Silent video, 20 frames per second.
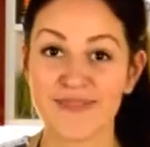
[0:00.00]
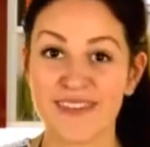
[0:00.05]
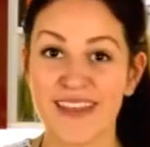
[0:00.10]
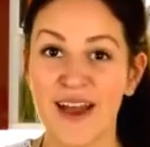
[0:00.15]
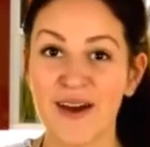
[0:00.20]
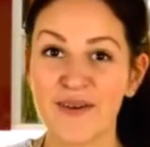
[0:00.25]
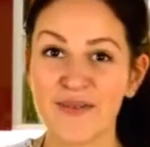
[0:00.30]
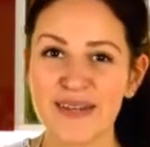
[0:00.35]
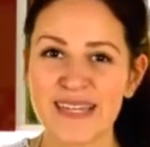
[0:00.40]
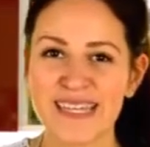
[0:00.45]

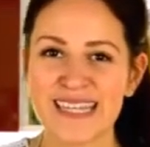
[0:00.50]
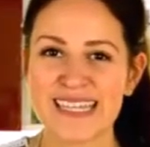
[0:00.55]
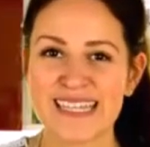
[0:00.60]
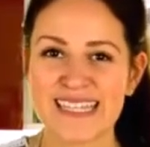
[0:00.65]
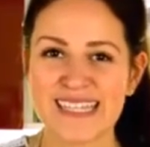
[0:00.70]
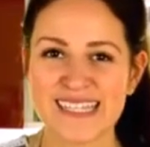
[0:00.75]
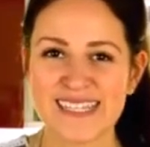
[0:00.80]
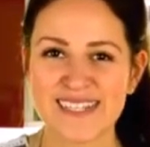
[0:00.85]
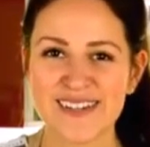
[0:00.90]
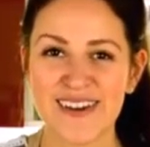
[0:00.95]
Now we can
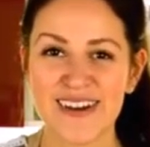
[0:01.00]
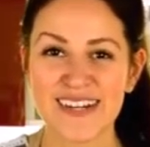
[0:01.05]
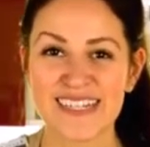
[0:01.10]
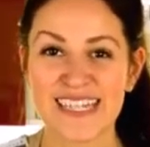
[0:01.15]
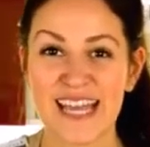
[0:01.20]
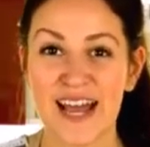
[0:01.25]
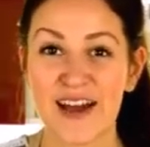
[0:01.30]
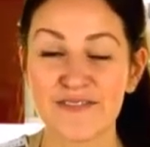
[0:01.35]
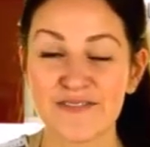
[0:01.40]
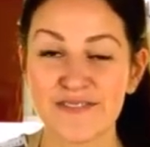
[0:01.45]

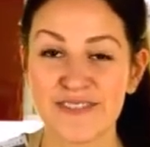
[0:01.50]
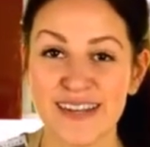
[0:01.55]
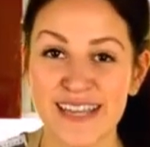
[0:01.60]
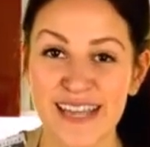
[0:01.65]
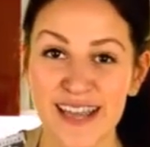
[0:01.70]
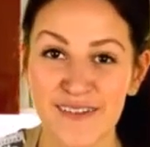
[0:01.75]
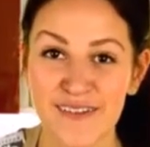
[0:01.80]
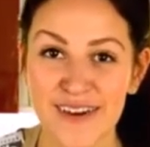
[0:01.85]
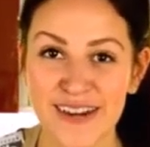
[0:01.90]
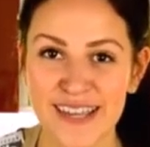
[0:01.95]
start covering
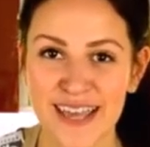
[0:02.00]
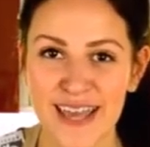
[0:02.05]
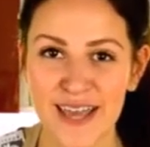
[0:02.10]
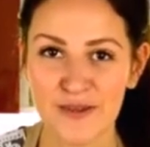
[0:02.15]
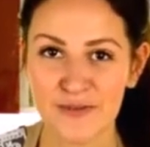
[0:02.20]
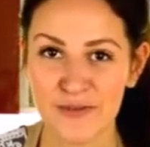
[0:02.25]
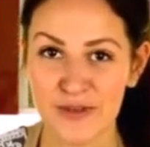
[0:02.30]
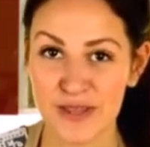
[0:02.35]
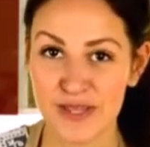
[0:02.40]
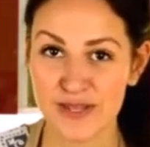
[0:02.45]
our
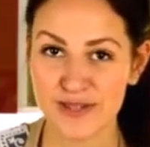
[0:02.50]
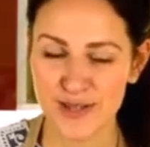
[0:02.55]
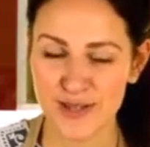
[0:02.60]
cake with the